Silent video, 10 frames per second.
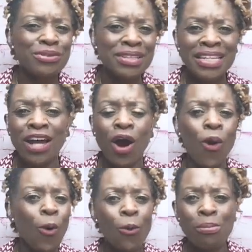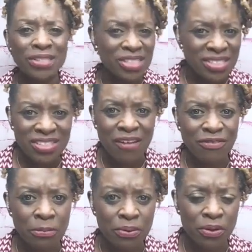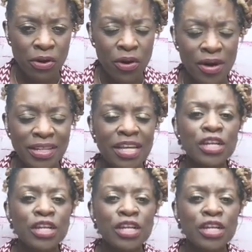you need a whole bunch of stuff to put on.